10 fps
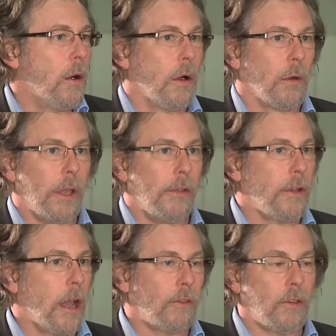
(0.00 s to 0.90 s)
or
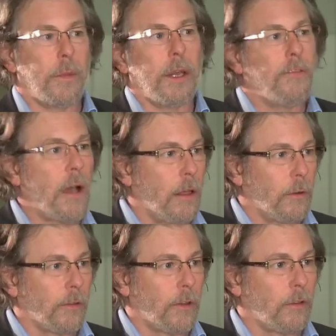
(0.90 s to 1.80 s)
we've got so many
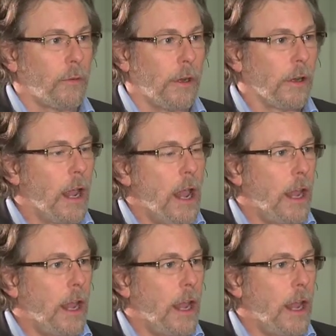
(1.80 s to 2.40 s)
followers on Twitter,